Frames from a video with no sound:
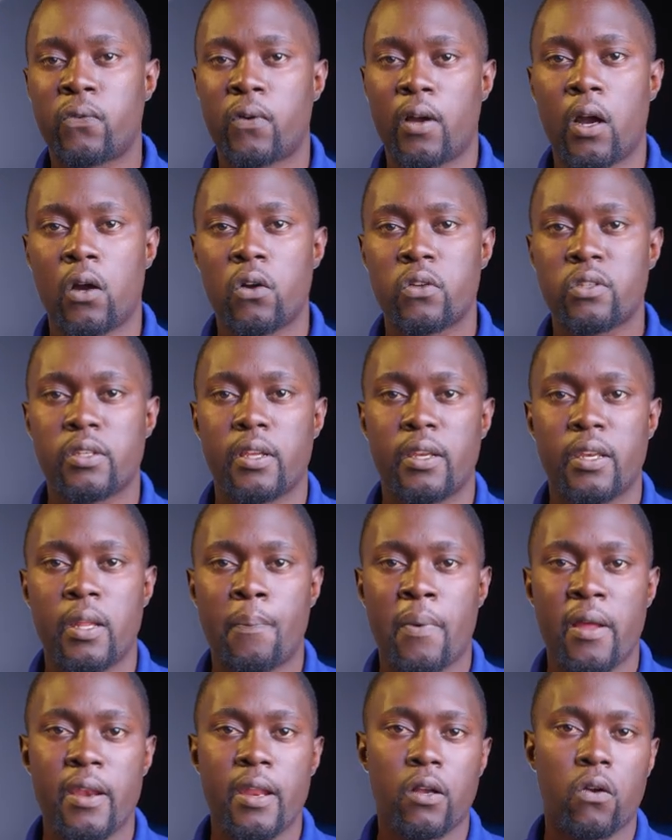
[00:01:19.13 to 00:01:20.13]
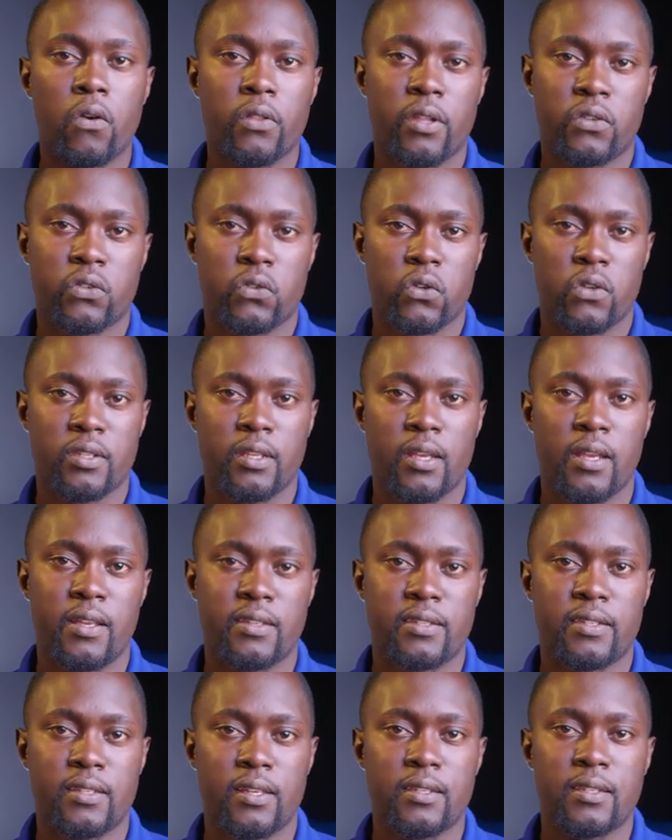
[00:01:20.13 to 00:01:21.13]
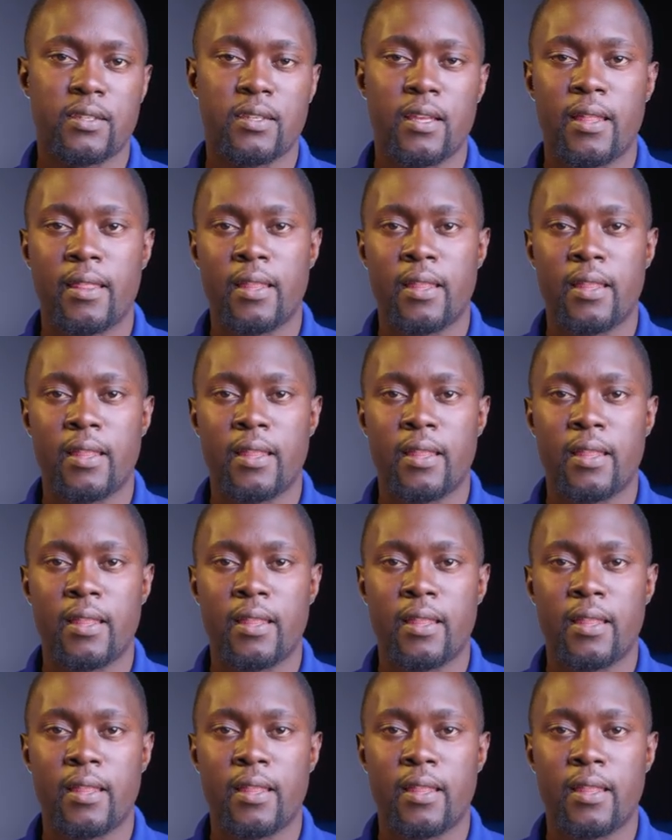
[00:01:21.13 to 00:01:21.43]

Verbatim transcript: files depending on the source instance